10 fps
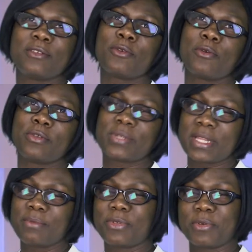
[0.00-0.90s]
you
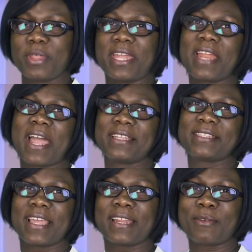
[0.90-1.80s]
sleep through the
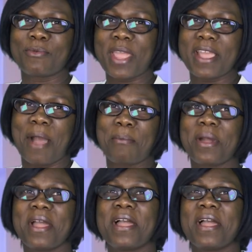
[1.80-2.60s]
night and then wake up,